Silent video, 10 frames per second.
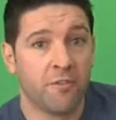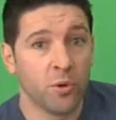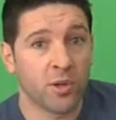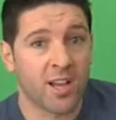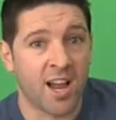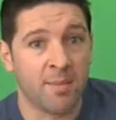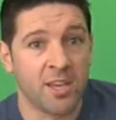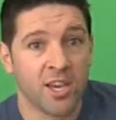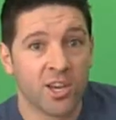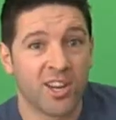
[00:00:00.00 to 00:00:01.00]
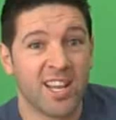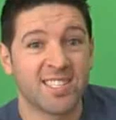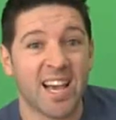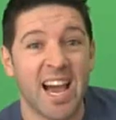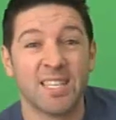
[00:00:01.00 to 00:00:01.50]
fuel economy could hit
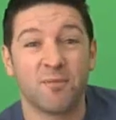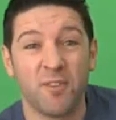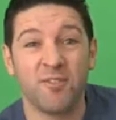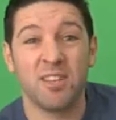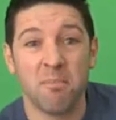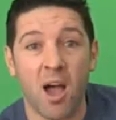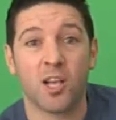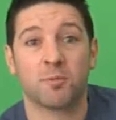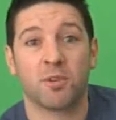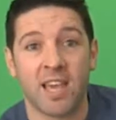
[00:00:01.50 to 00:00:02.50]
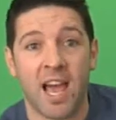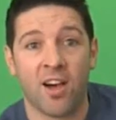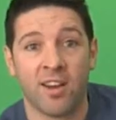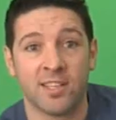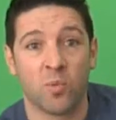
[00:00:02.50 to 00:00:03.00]
as high as 50 miles per
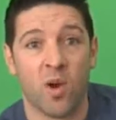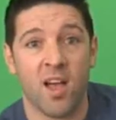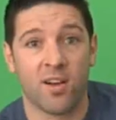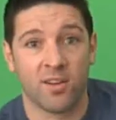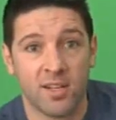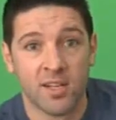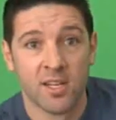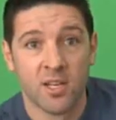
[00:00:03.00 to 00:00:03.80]
gallon as well.